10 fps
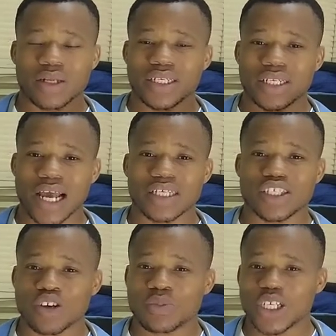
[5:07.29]
the
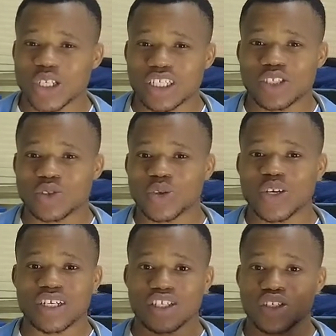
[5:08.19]
next subject you need to know
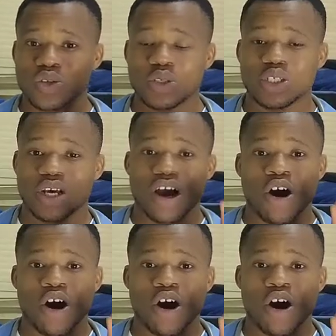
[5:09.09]
is use